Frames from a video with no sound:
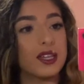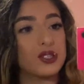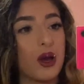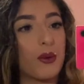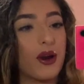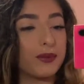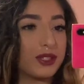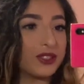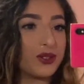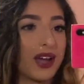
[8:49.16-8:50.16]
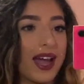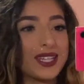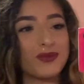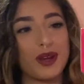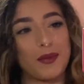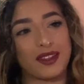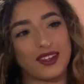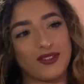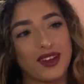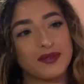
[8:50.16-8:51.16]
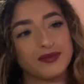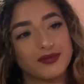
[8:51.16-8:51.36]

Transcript: so I will update you guys when I'm at the event.